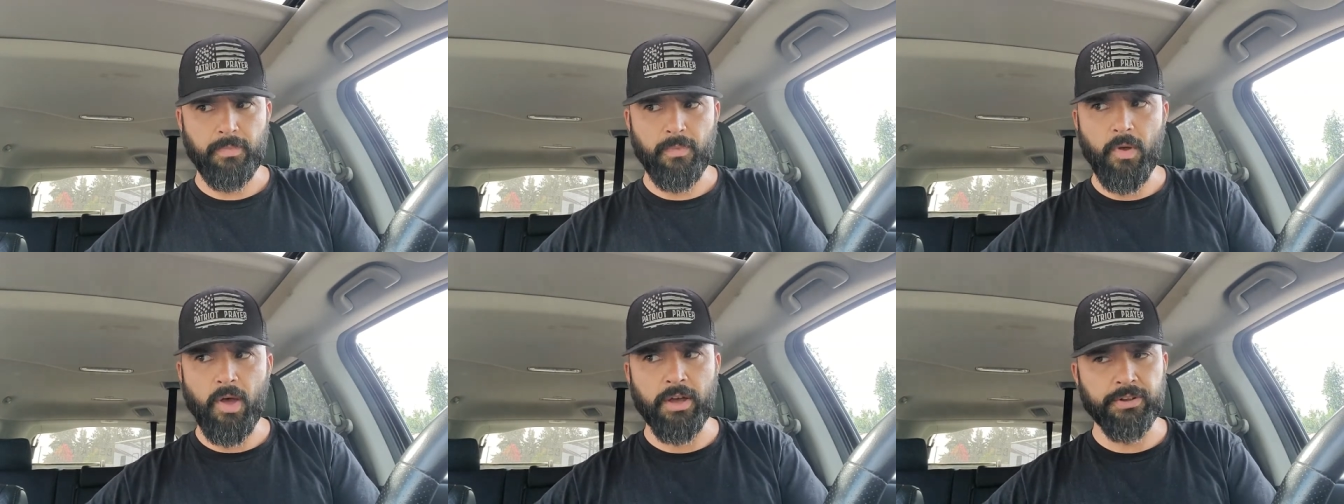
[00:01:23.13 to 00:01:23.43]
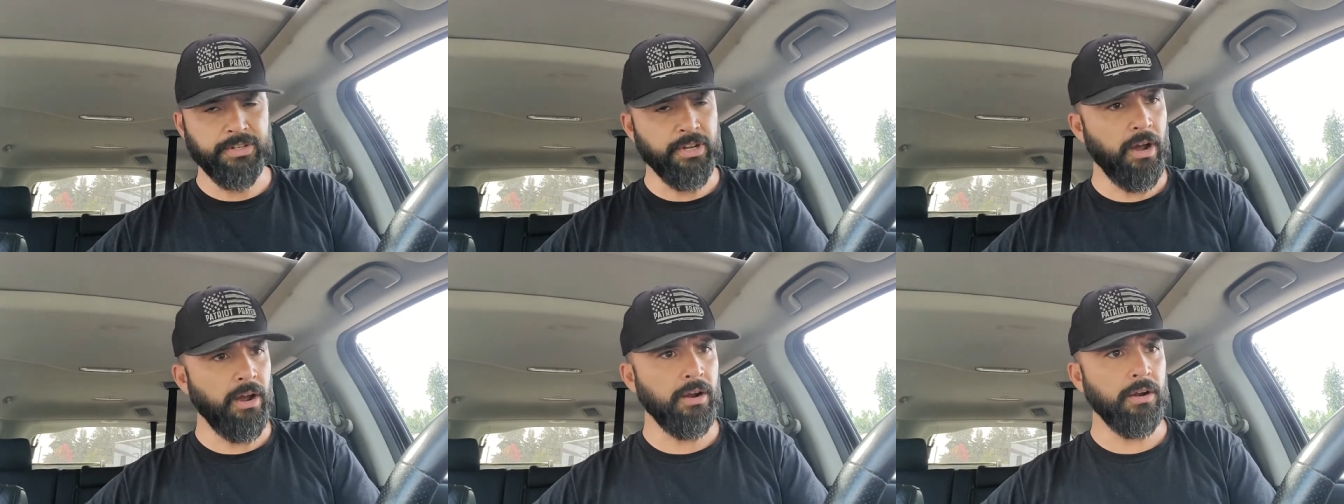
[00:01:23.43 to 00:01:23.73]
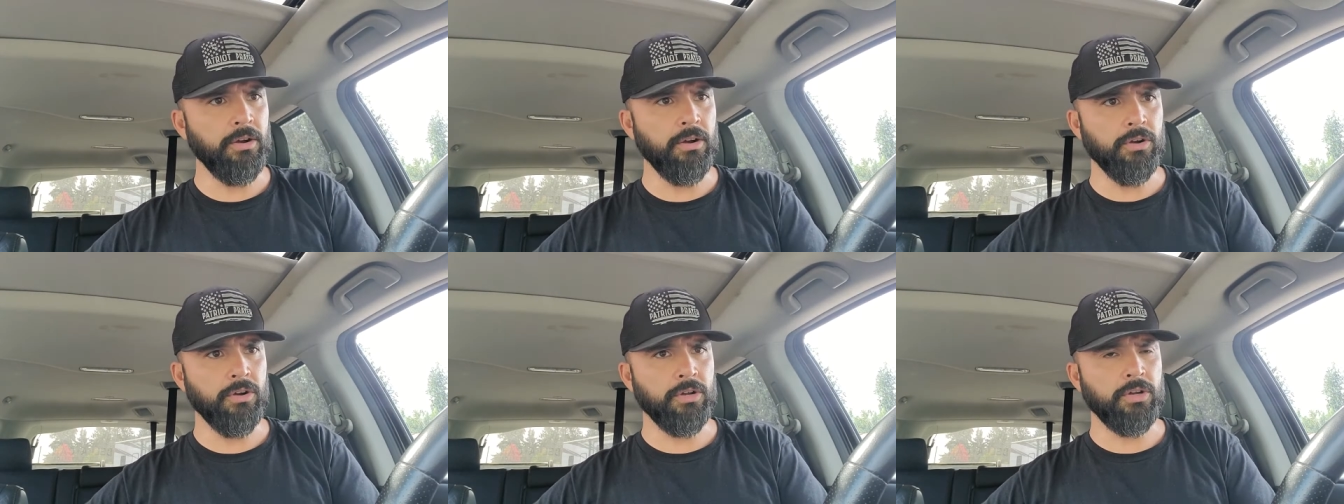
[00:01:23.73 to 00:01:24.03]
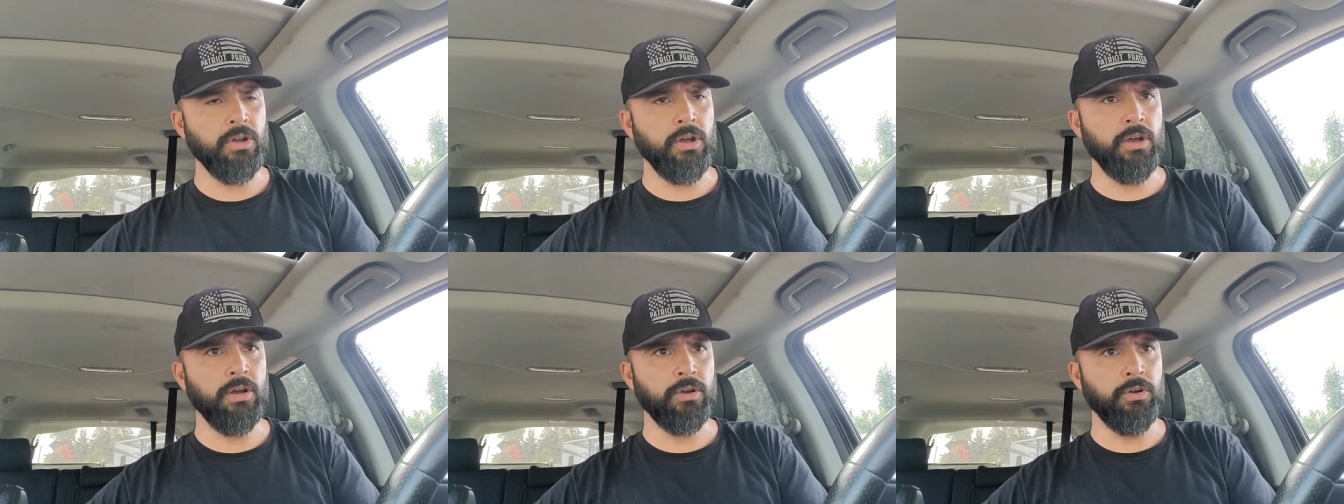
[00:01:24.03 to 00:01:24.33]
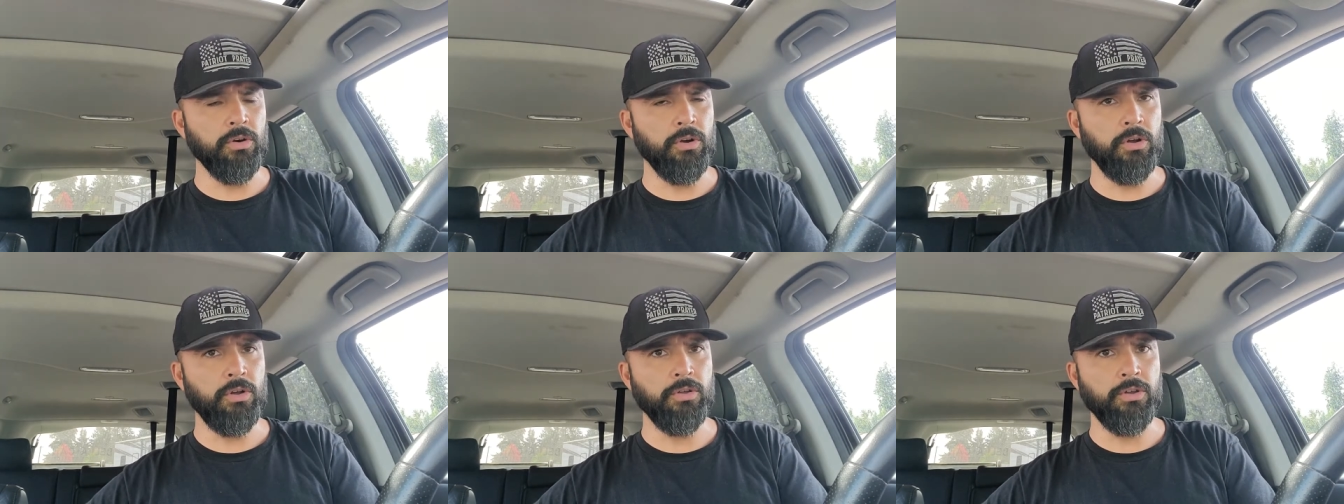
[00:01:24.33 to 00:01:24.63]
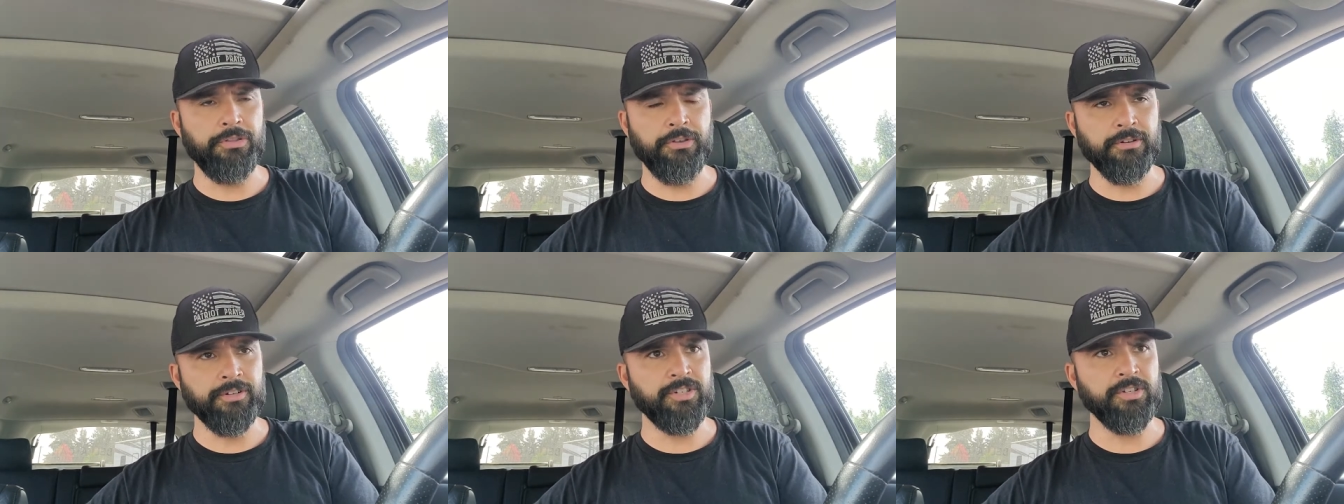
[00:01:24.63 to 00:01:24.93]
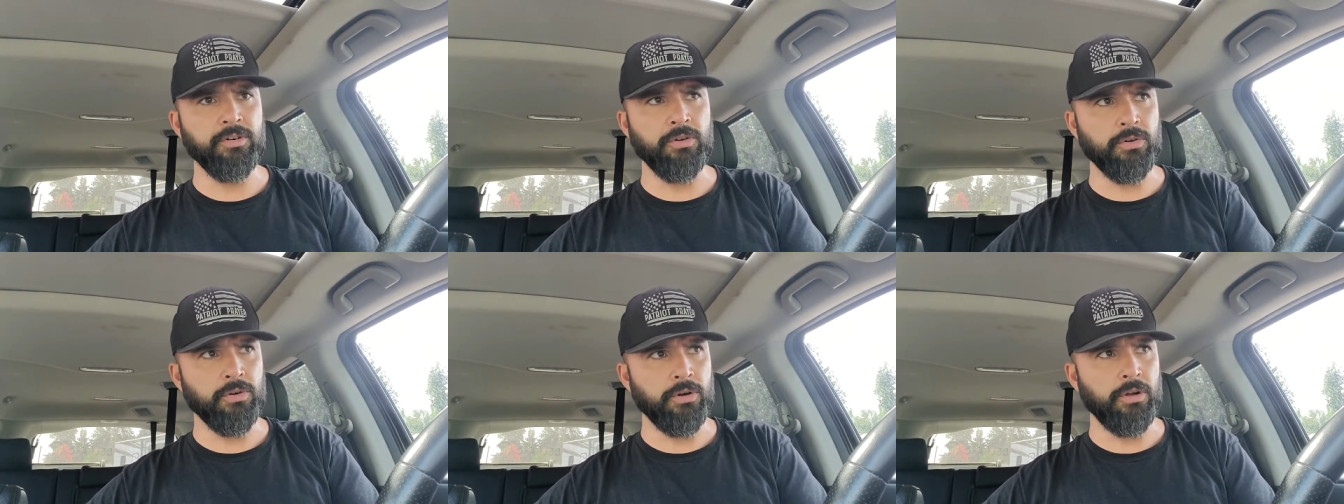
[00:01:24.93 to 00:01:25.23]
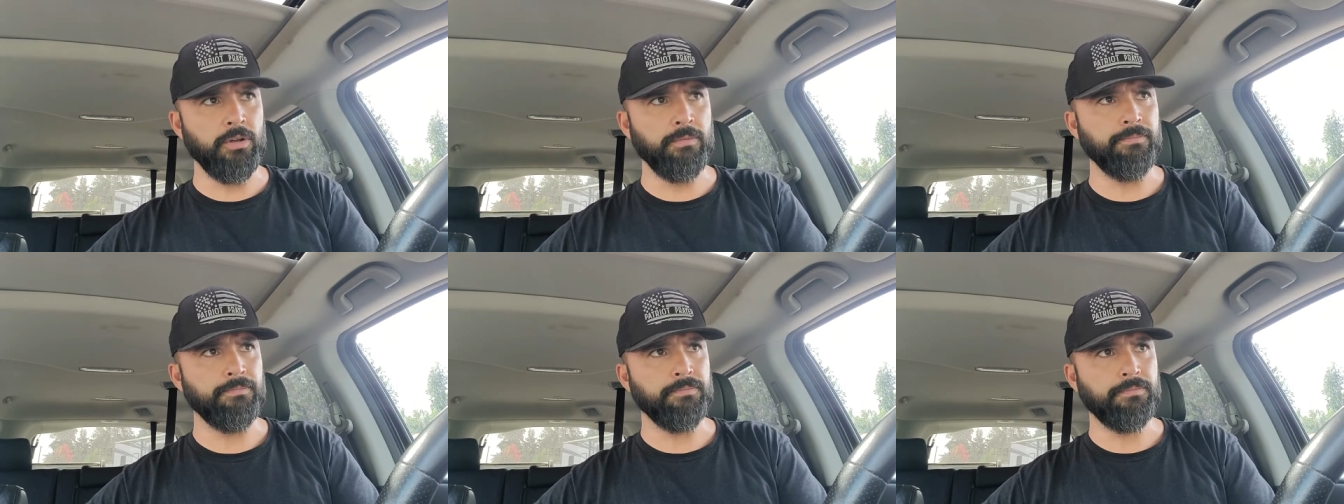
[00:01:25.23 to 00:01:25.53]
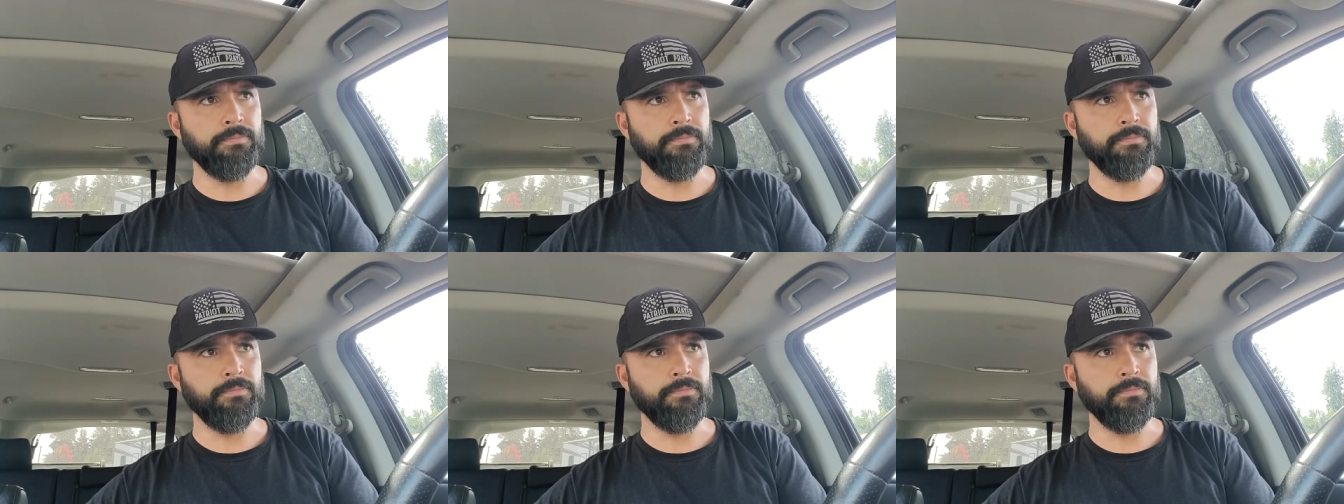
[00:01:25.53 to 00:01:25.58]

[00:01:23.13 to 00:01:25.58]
a 13-year-old girl